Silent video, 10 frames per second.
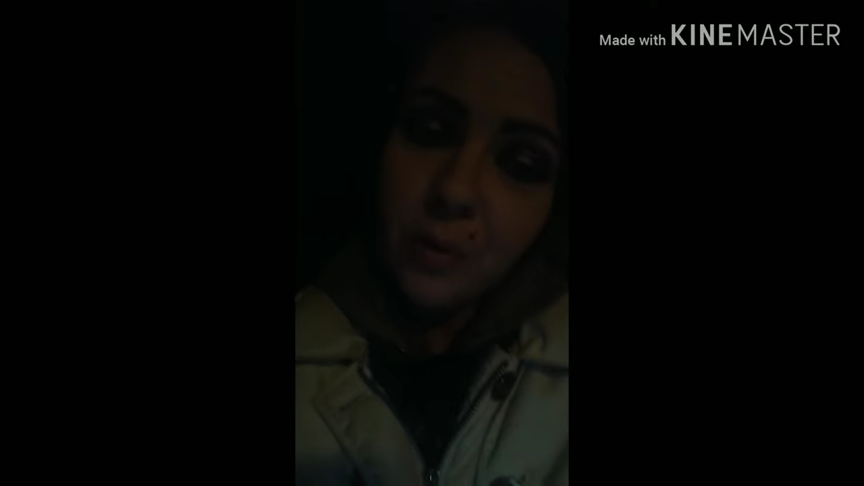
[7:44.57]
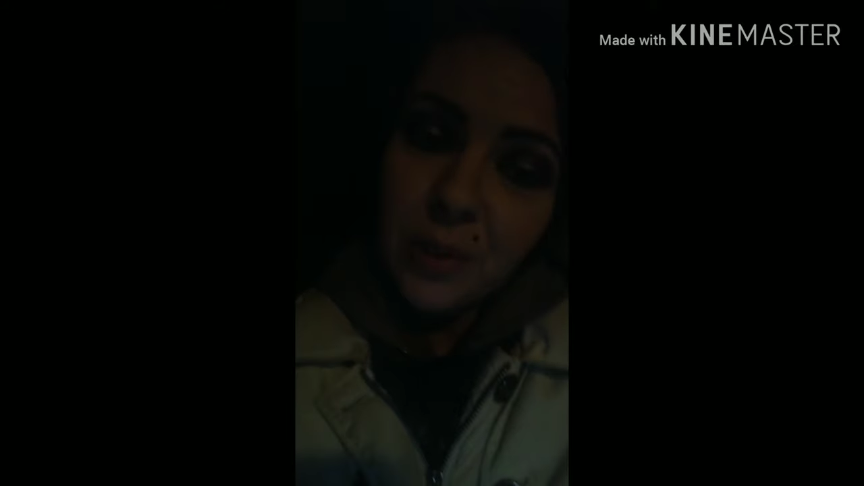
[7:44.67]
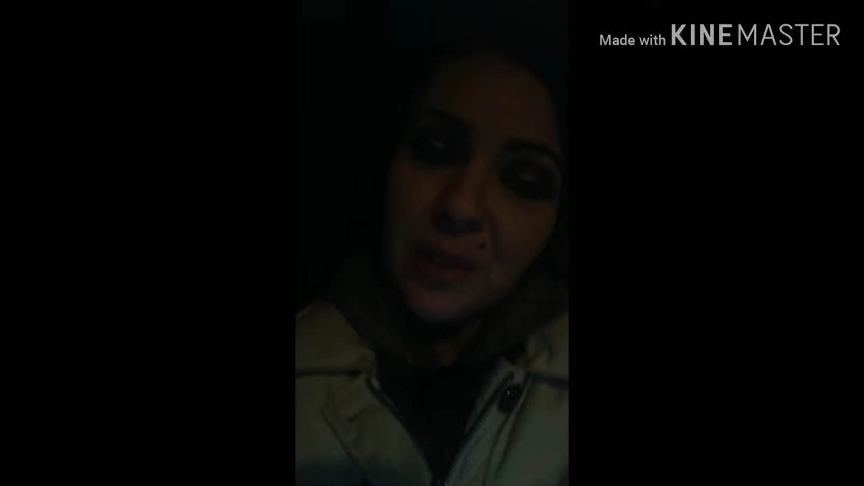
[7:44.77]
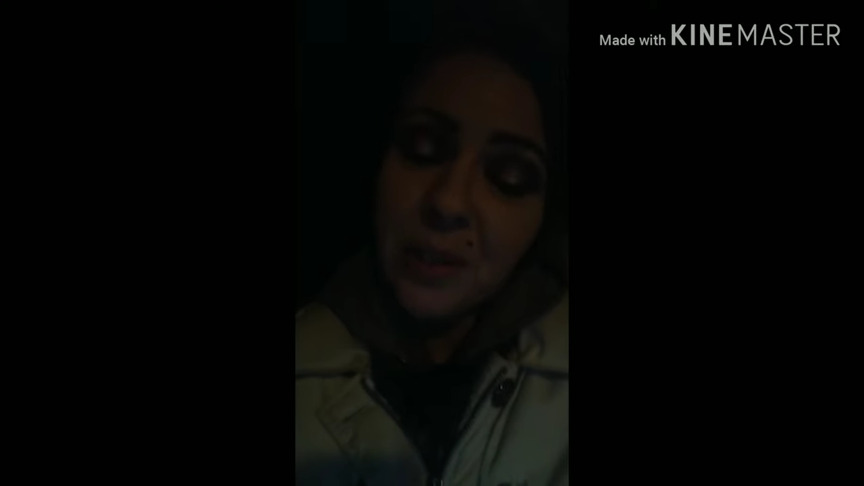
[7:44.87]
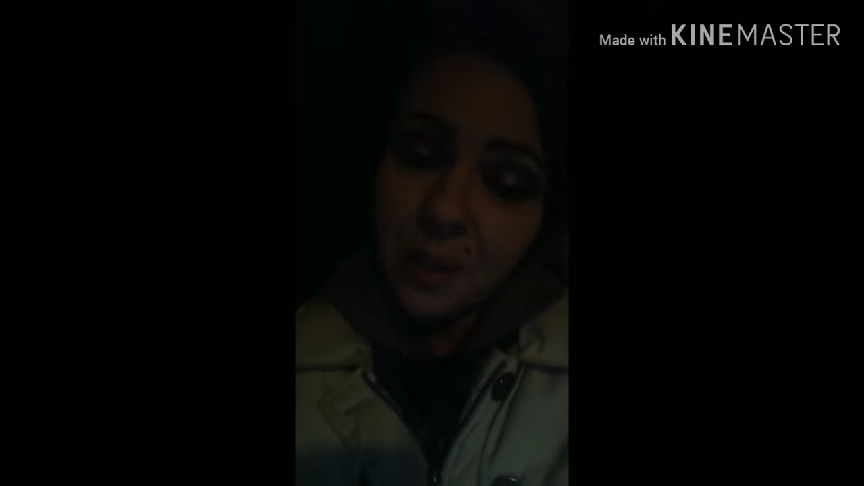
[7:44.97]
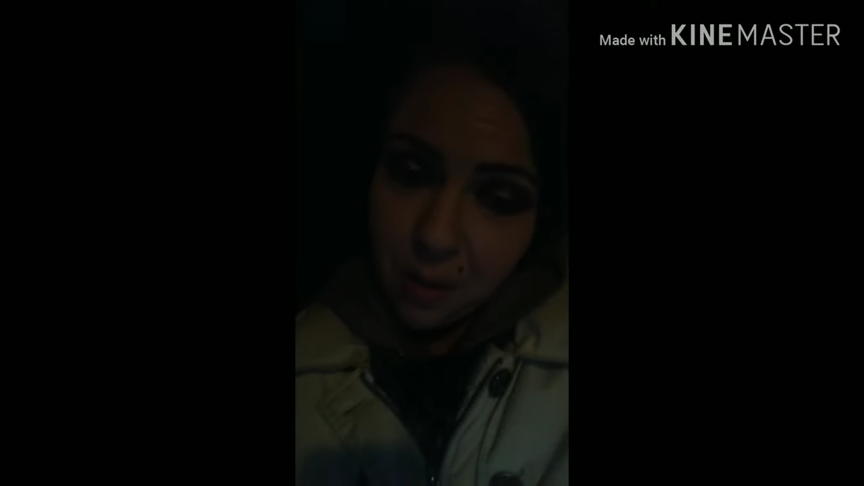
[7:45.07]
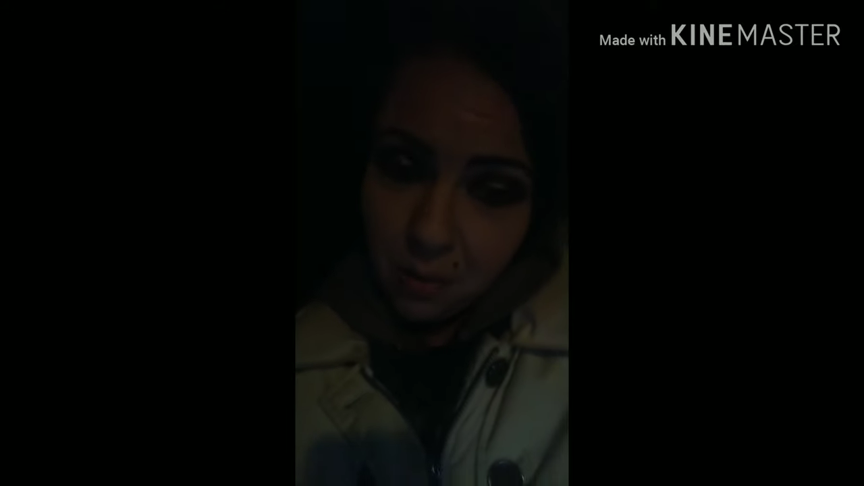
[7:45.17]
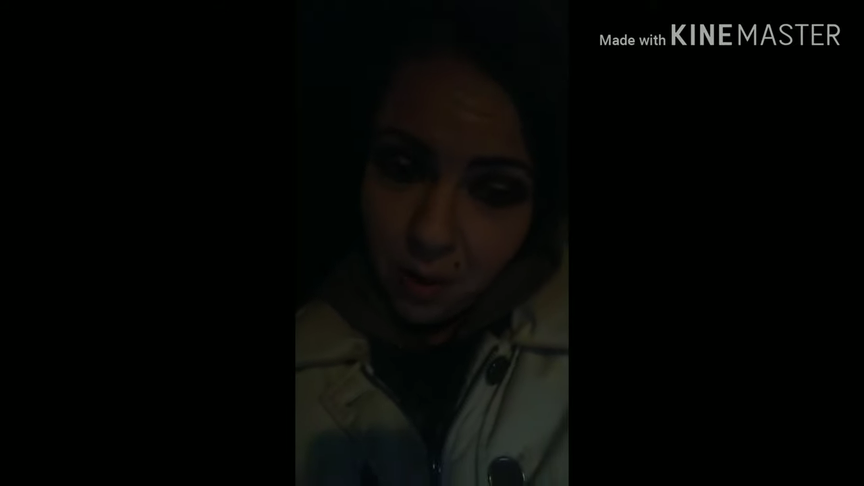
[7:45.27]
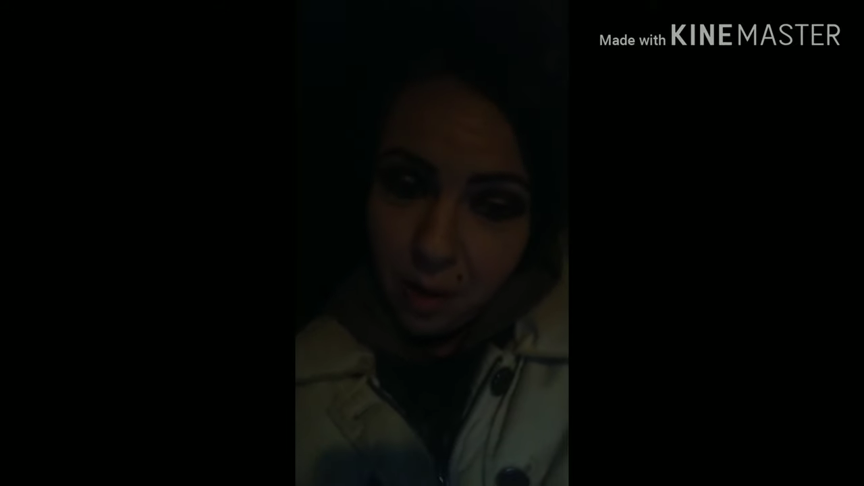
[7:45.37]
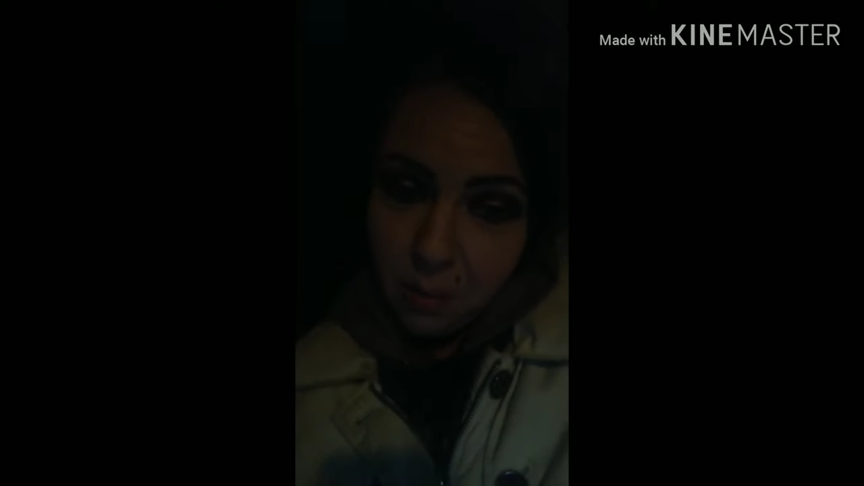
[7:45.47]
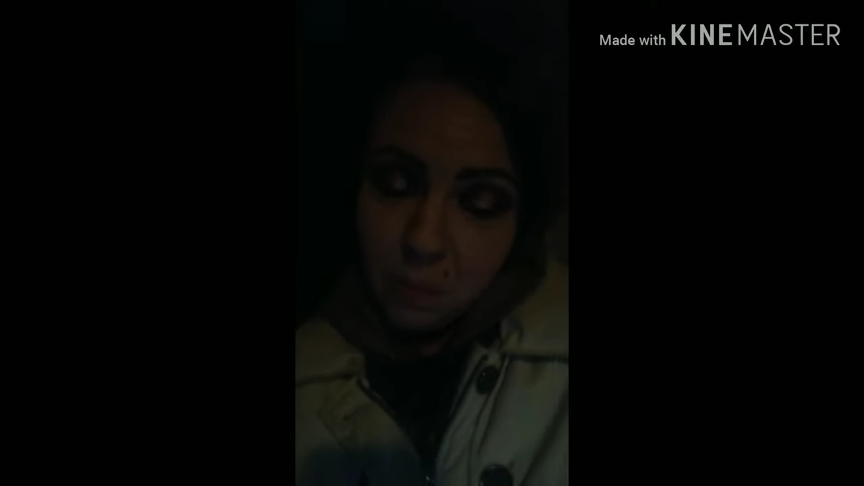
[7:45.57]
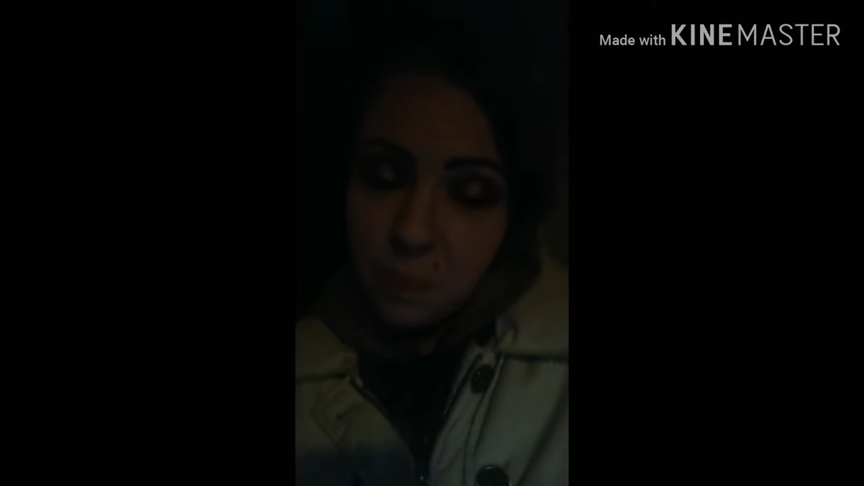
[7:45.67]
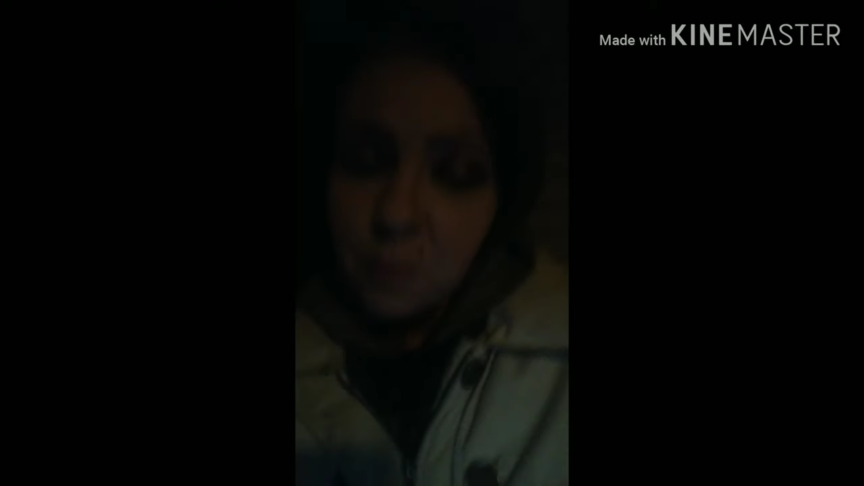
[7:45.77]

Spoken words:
who is sticking around